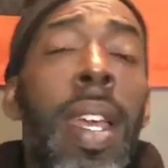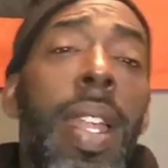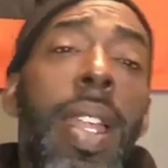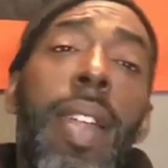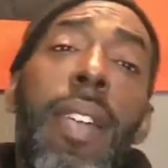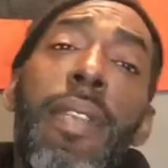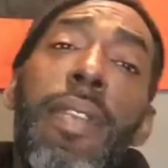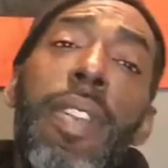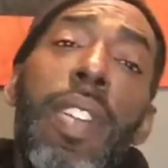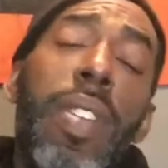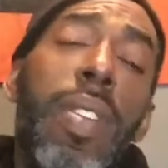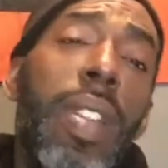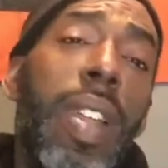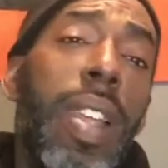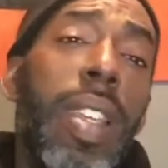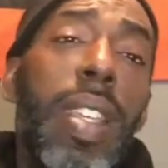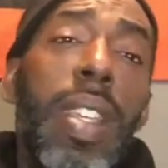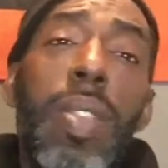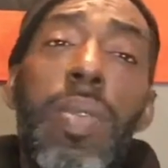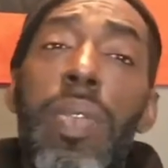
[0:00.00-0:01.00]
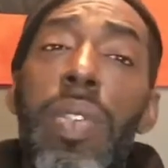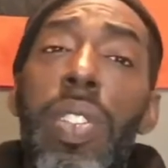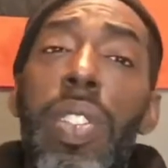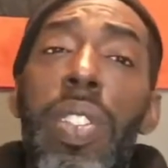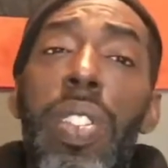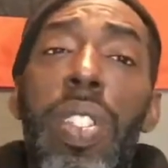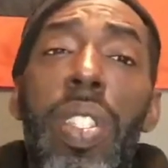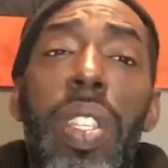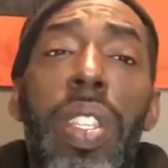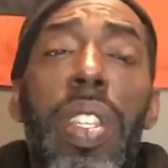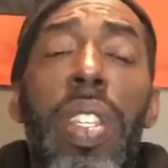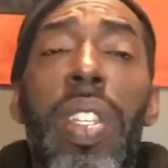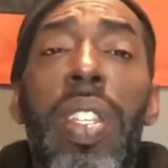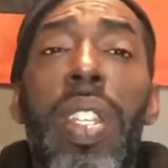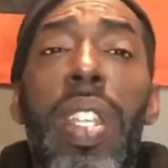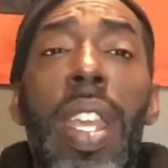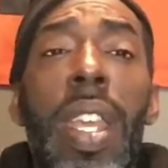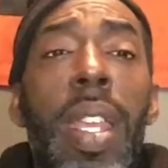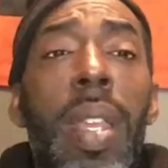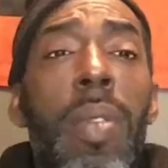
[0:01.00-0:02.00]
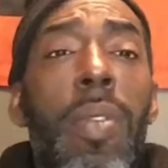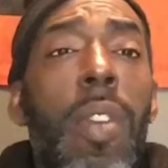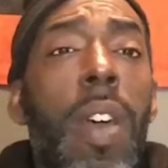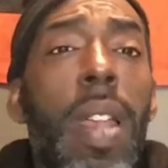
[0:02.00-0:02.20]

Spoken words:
And I felt like it was just a good name.